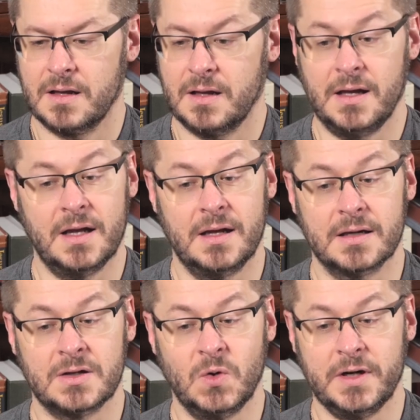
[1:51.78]

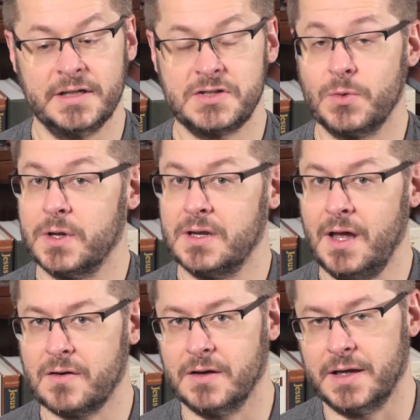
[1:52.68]
According to
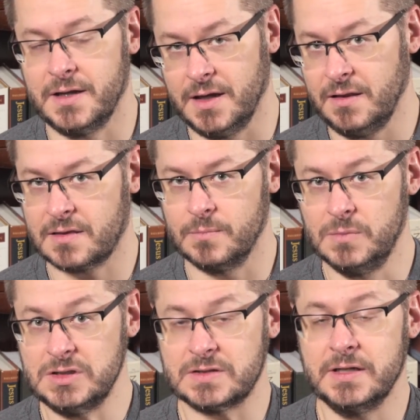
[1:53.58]
another hadith,
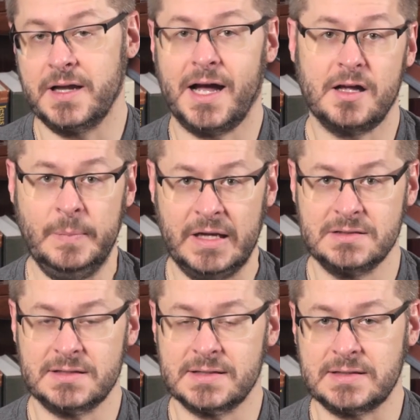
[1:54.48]
Musnad
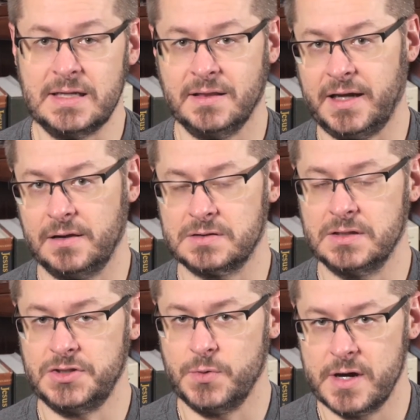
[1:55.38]
Ahmed
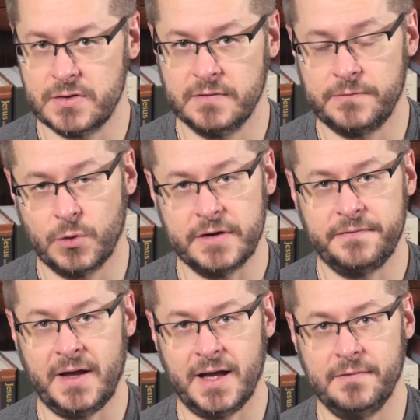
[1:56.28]

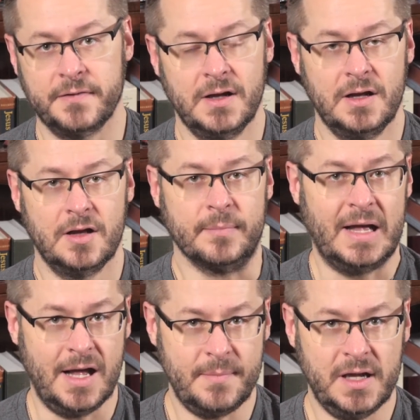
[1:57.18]
16,245,
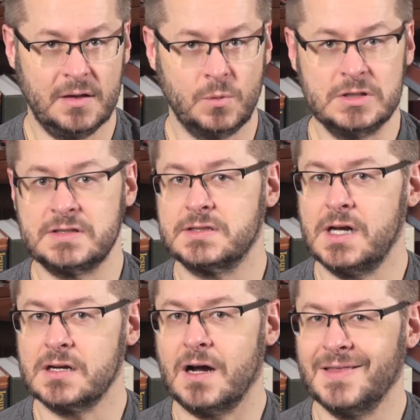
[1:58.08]
Muhammad would
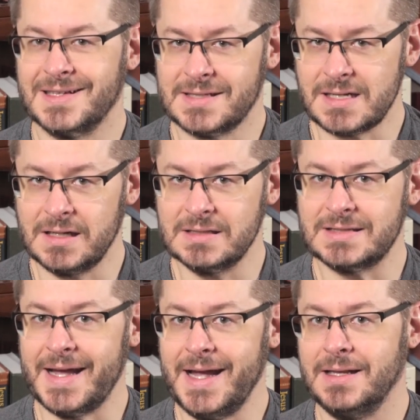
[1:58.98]
suck on the
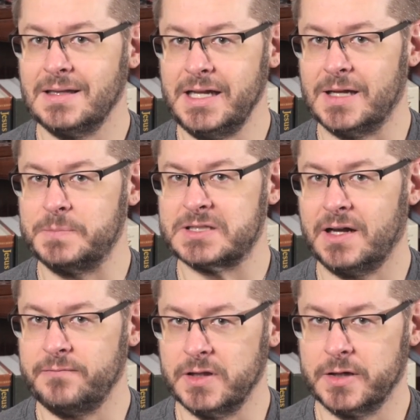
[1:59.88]
tongues and lips
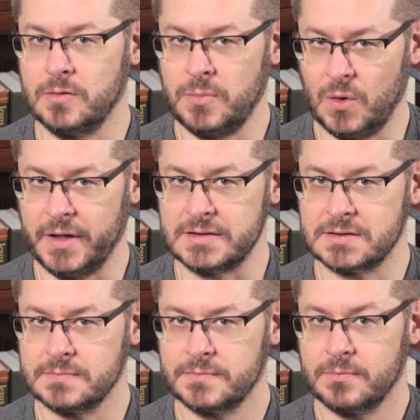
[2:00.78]
of little
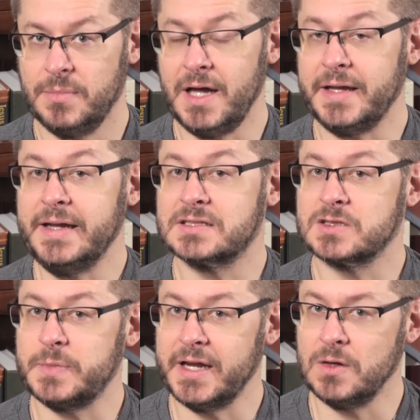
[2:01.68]
boys. But he
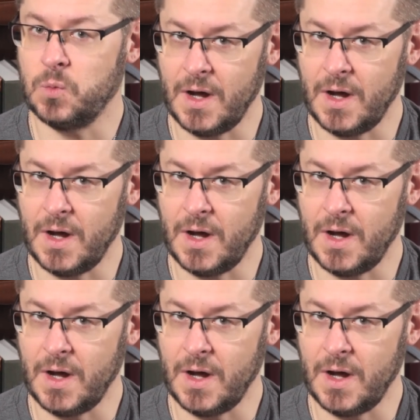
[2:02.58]
explained